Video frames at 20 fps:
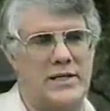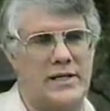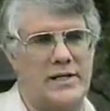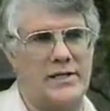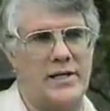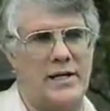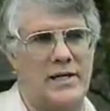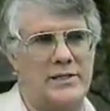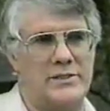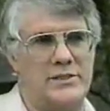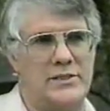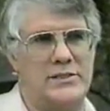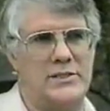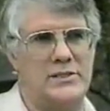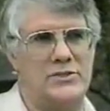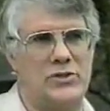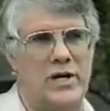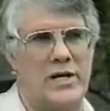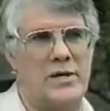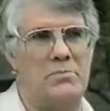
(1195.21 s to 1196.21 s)
technology
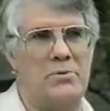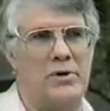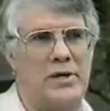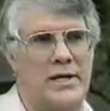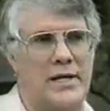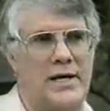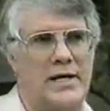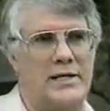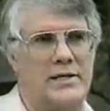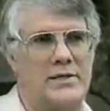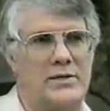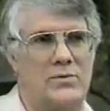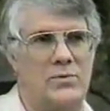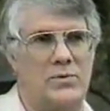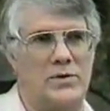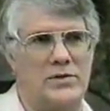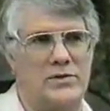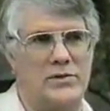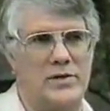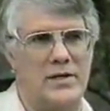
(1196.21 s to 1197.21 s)
to try to bring it out into the
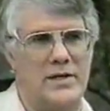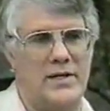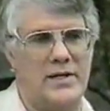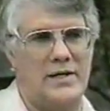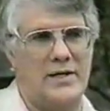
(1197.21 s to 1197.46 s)
world.